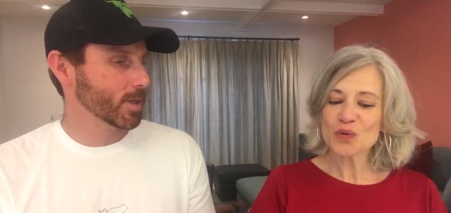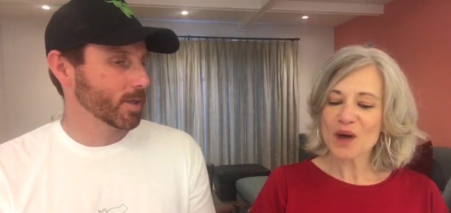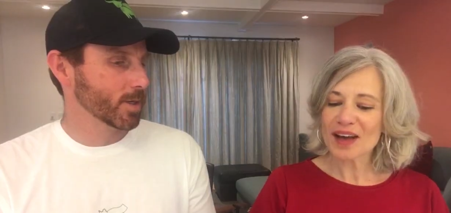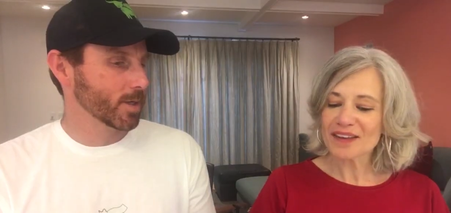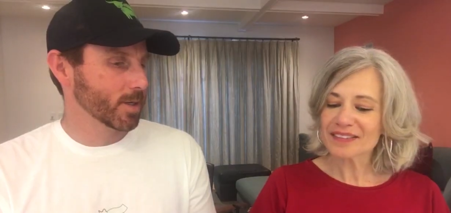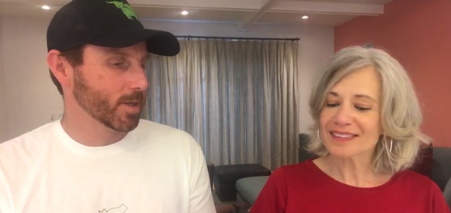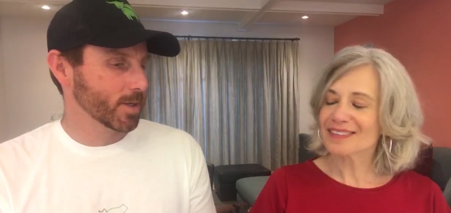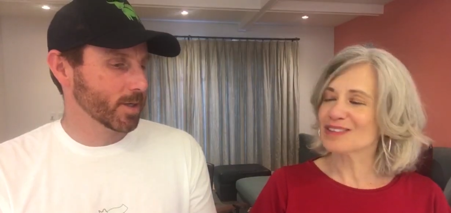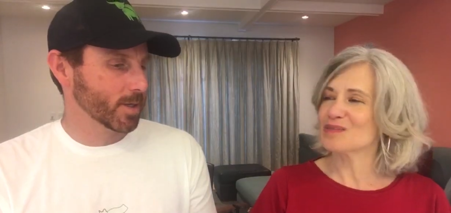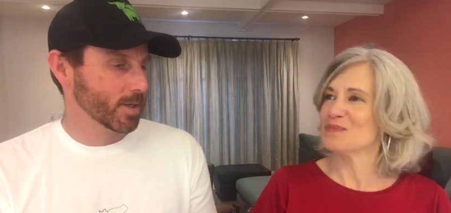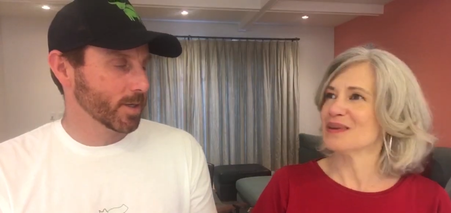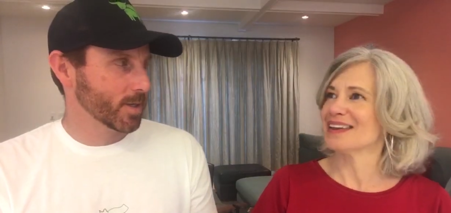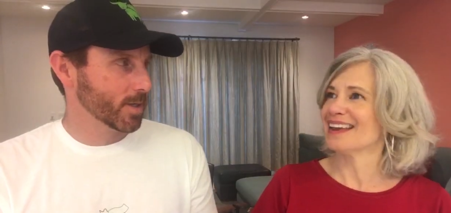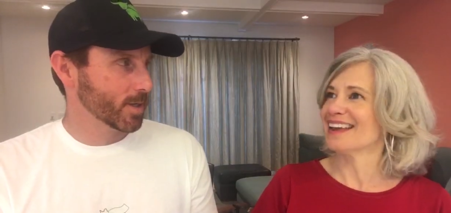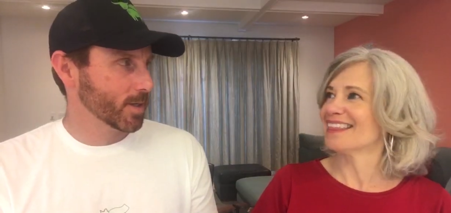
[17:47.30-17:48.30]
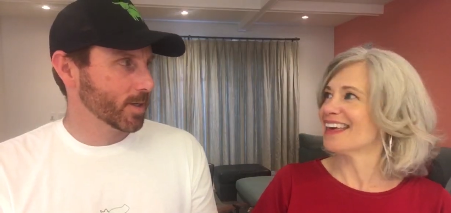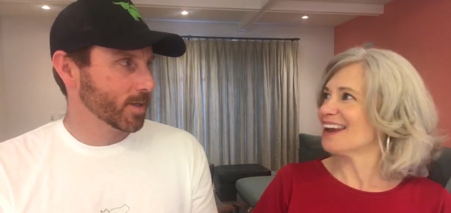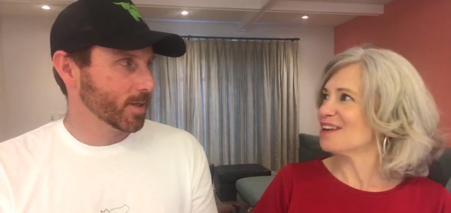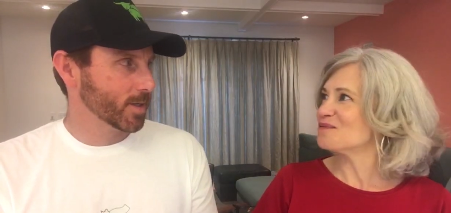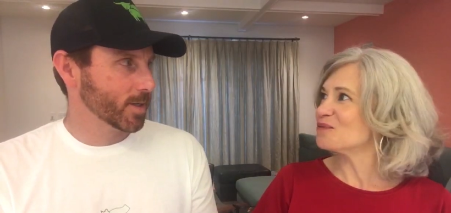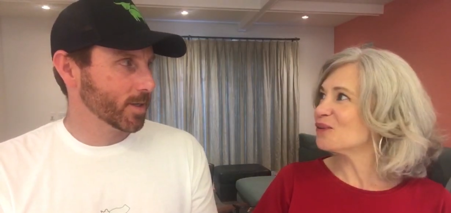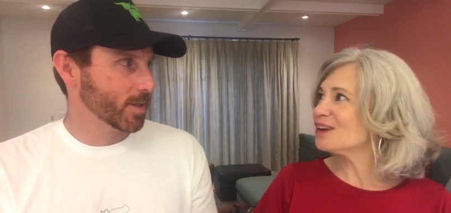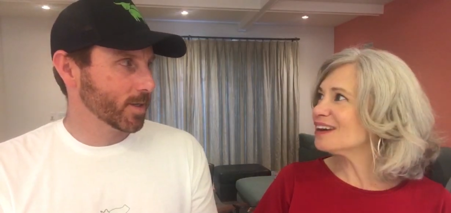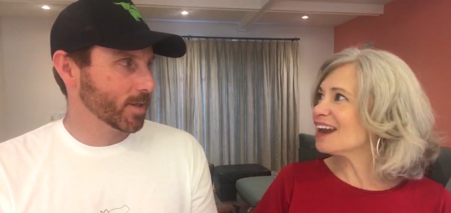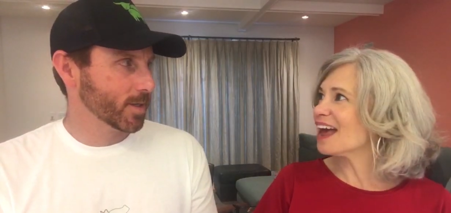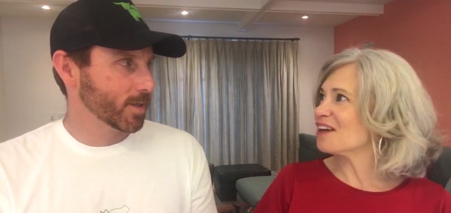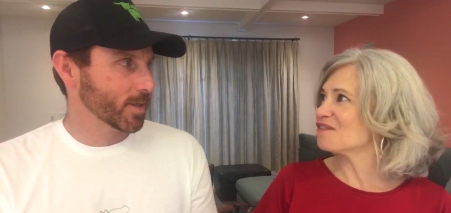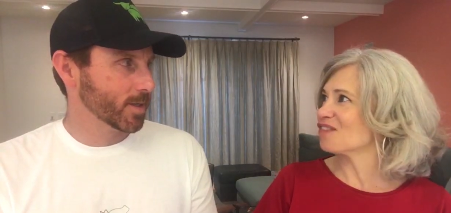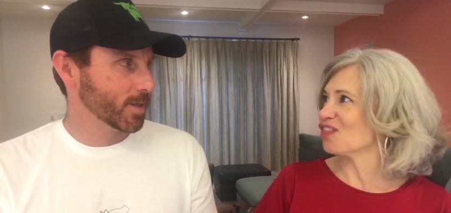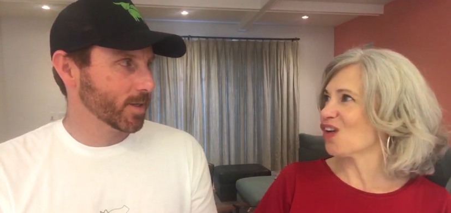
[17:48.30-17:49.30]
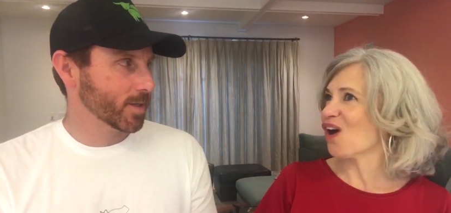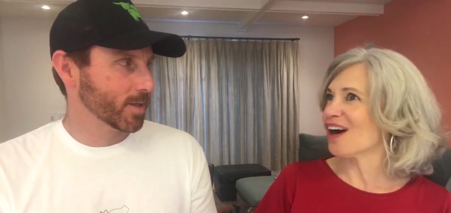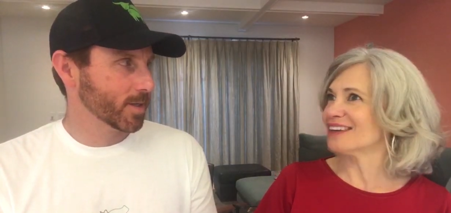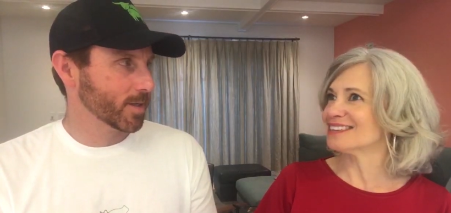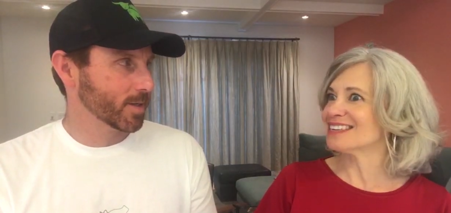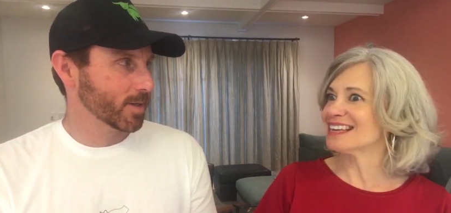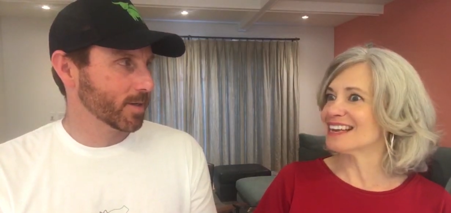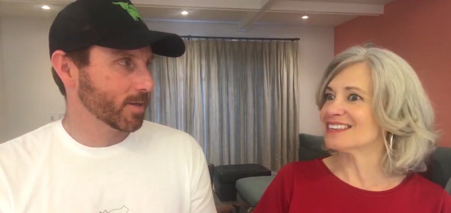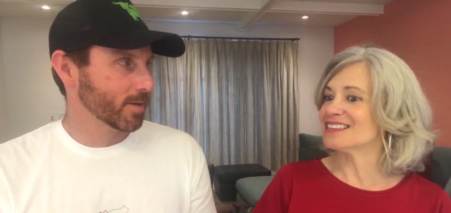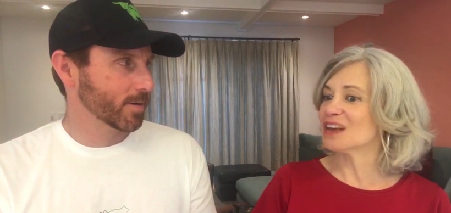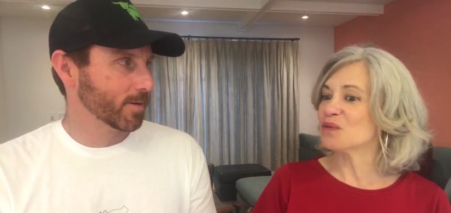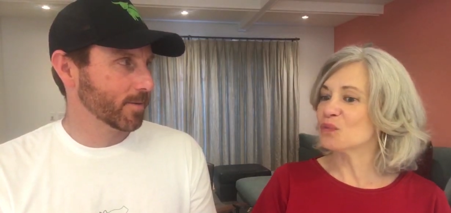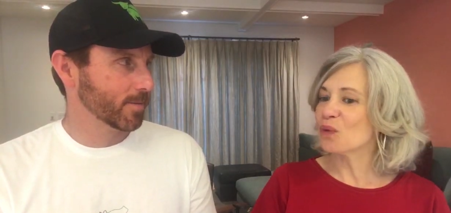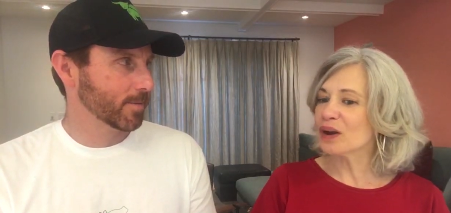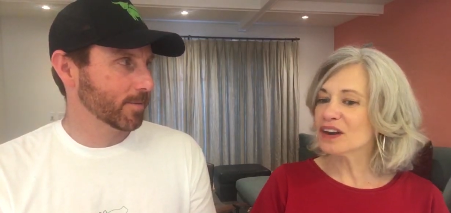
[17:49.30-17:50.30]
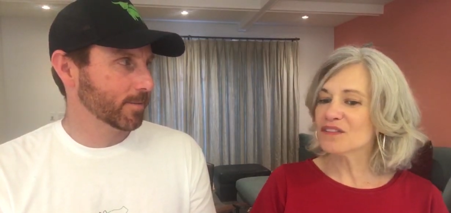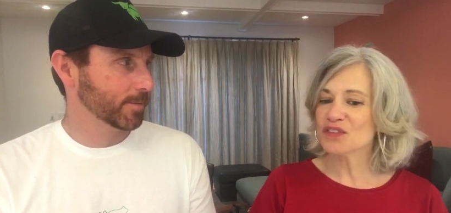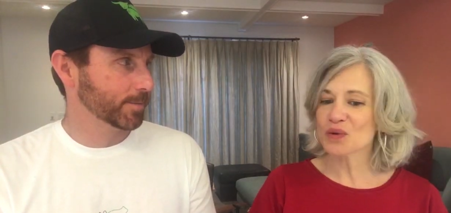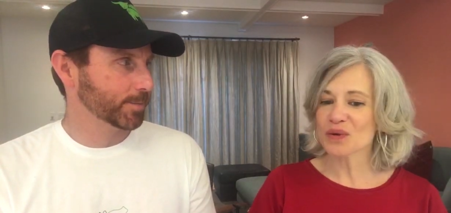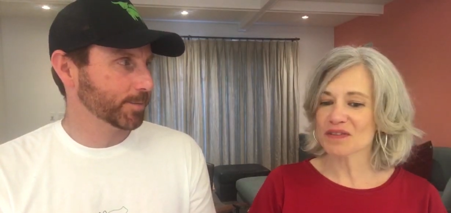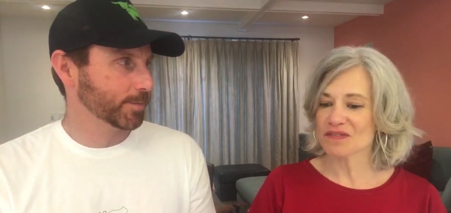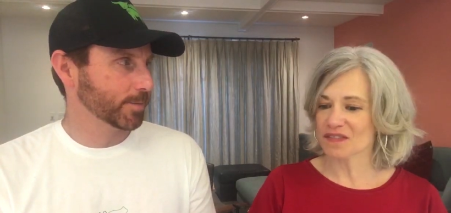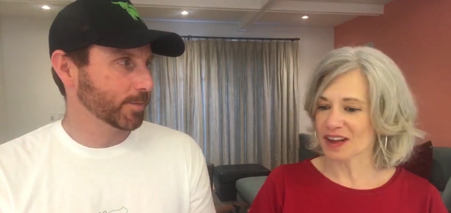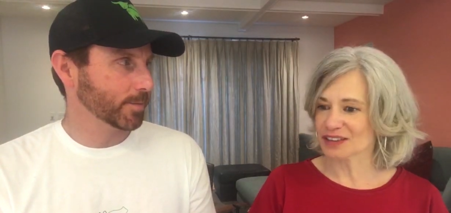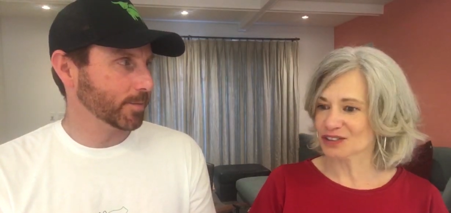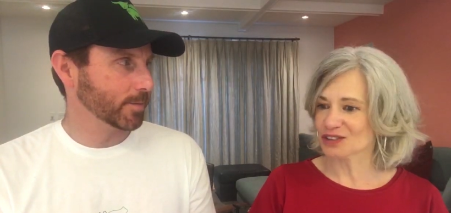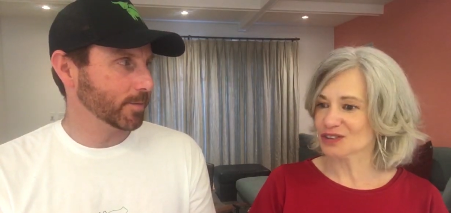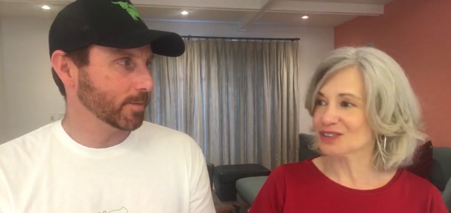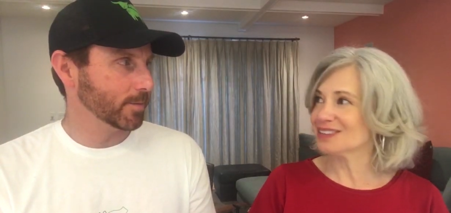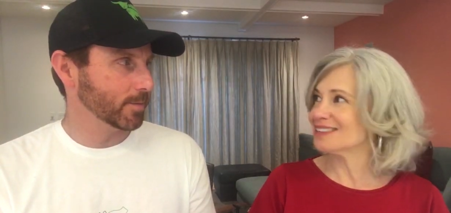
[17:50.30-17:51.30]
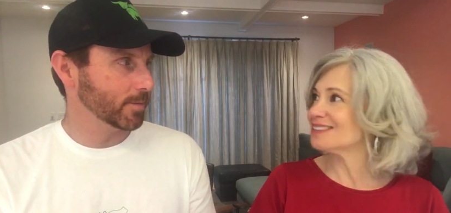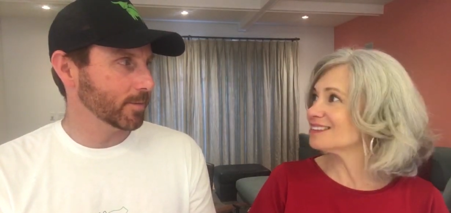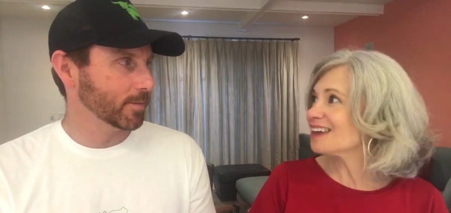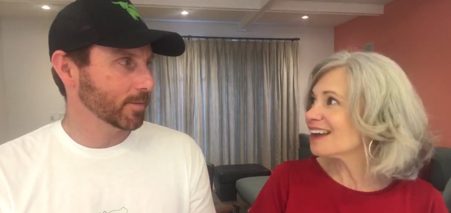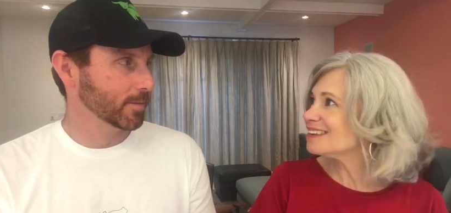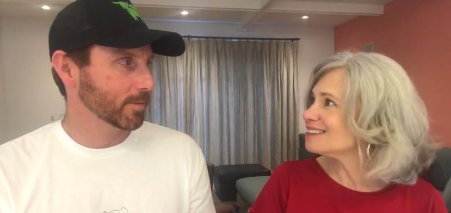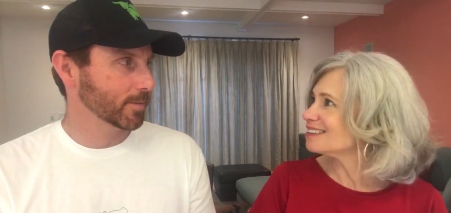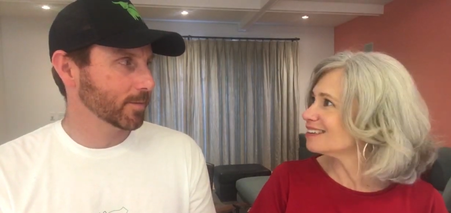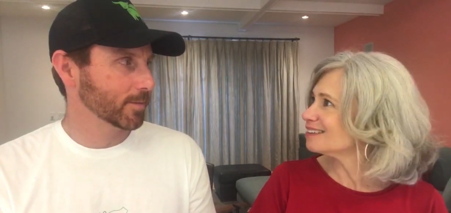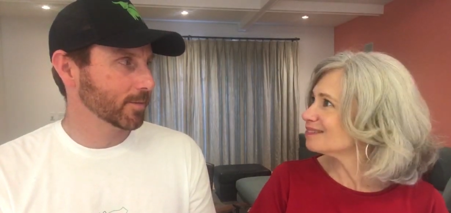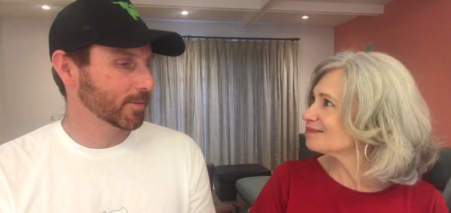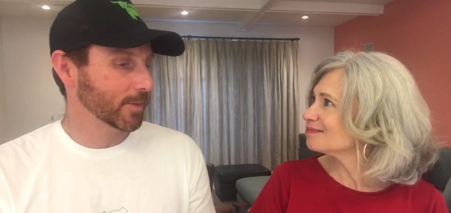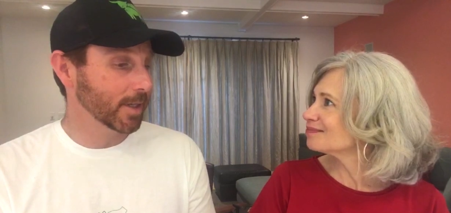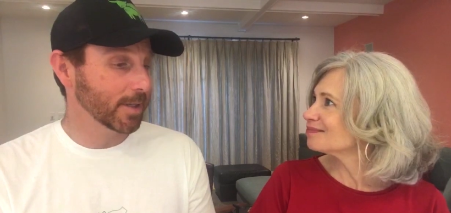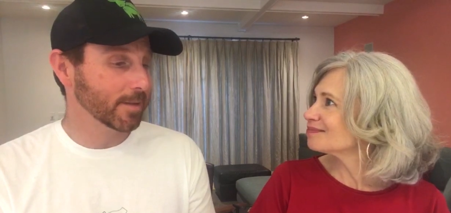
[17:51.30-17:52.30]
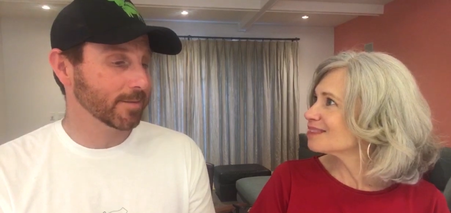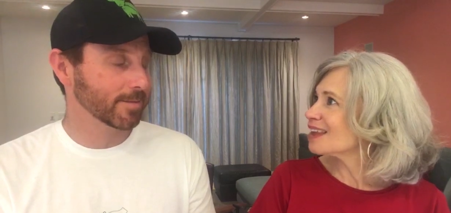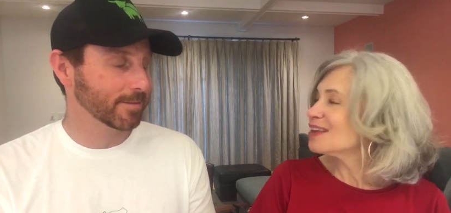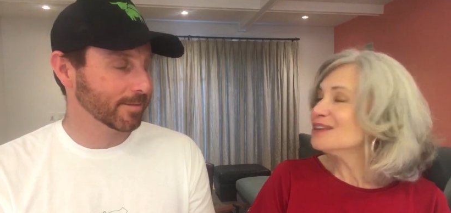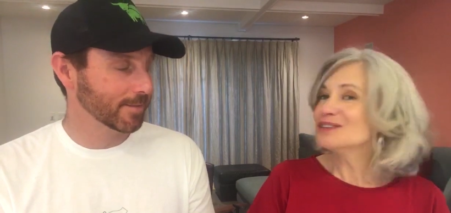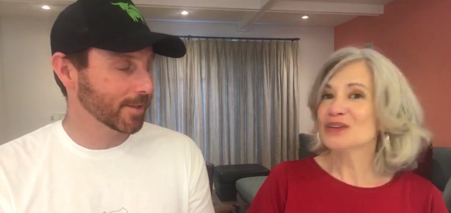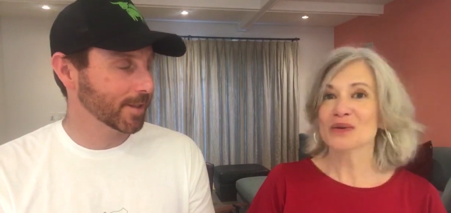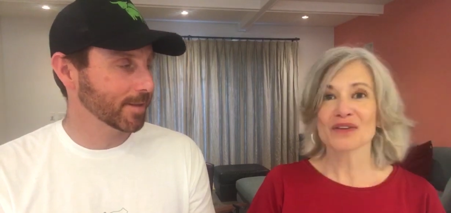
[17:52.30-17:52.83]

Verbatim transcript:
Speaker 1: you know who else is speaking that I wouldn't have thought is that one of your investors is Tyson. Yeah.